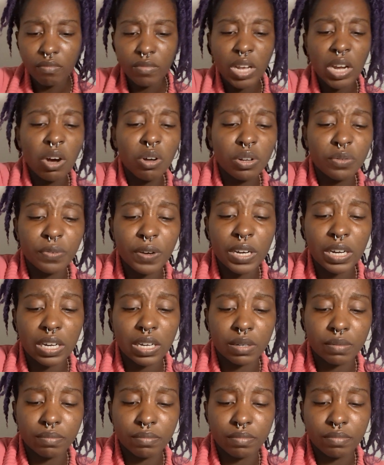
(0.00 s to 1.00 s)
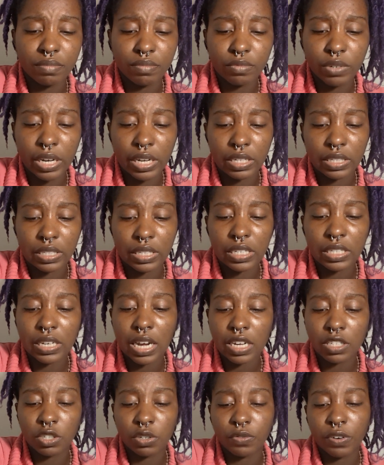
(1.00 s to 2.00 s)
hold the fuck up. Wait,
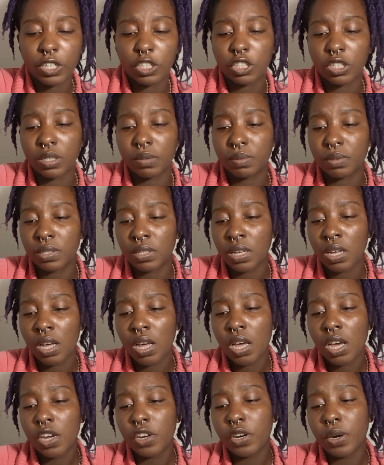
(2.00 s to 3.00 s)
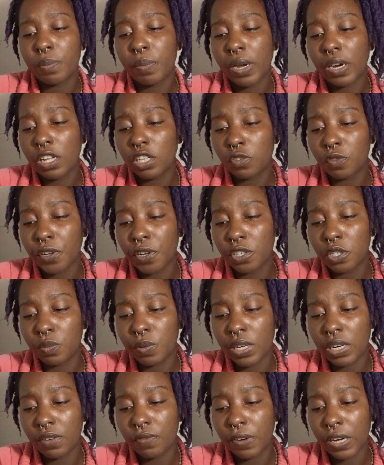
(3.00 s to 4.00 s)
detox your friendships. Your abundance flow is
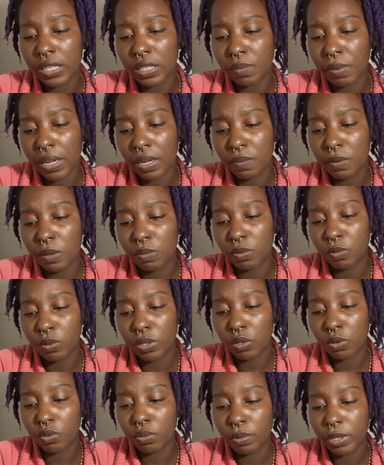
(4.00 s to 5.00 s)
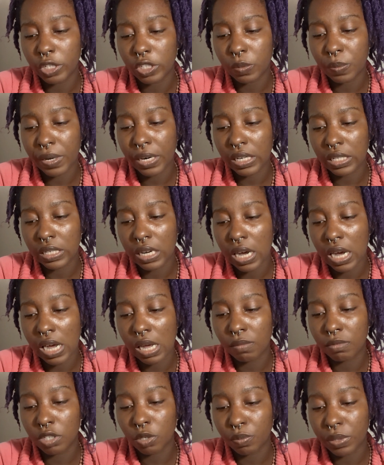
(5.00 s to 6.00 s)
being affected by the people with whom you're spending
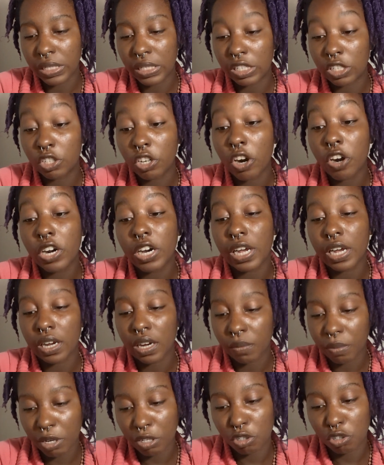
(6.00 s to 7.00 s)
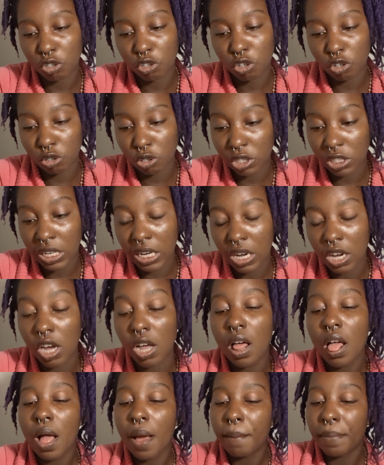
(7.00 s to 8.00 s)
time. So be discerning about the social
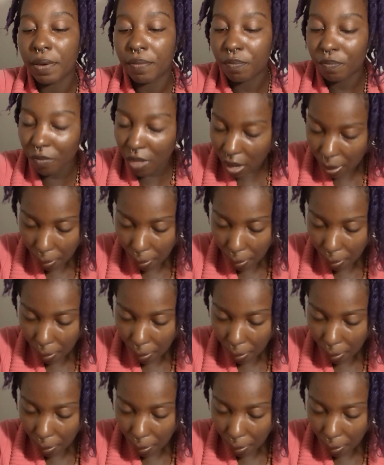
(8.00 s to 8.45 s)
be